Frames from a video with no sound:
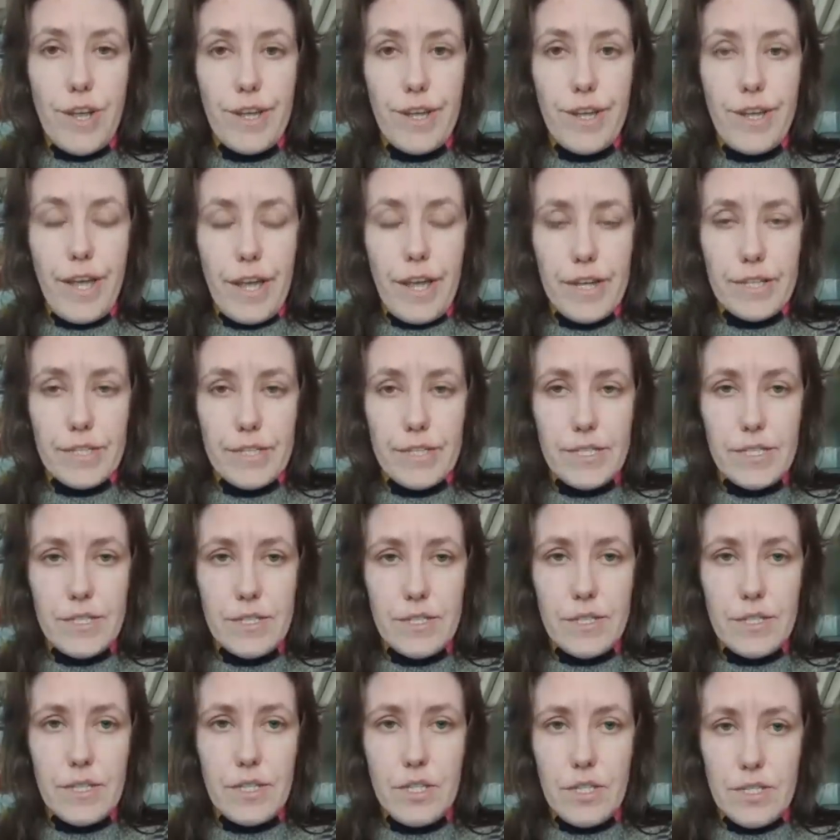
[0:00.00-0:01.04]

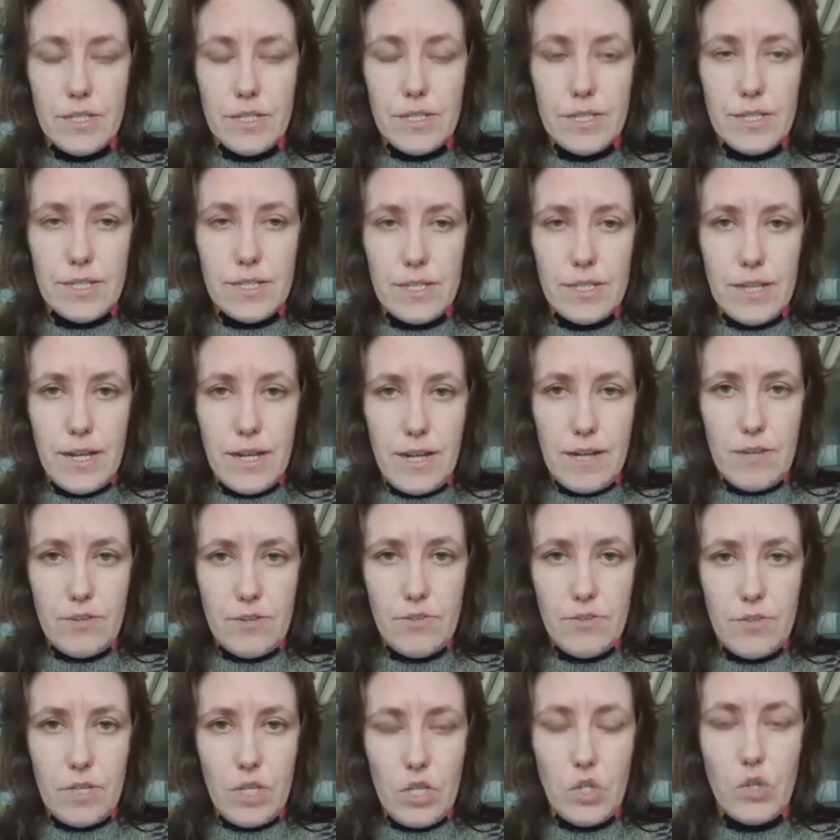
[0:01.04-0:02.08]
against innocent
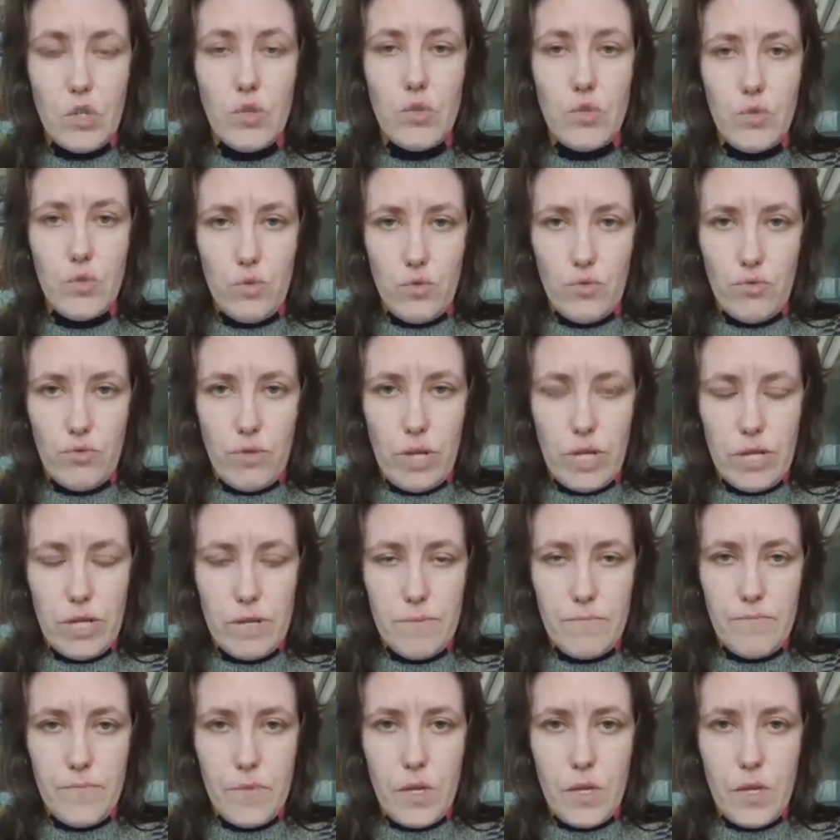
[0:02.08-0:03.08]
country Ukraine?